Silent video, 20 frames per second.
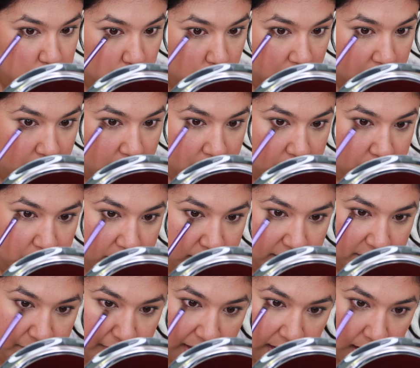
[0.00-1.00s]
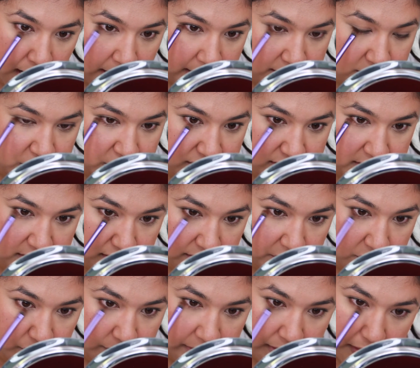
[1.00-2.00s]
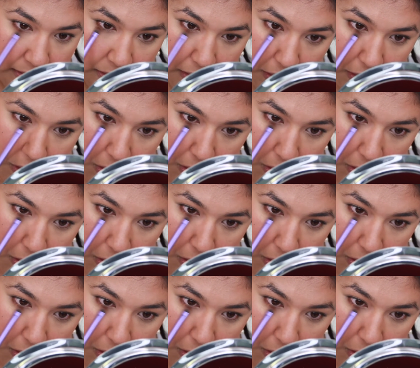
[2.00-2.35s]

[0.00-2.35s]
right underneath my eye just a little bit.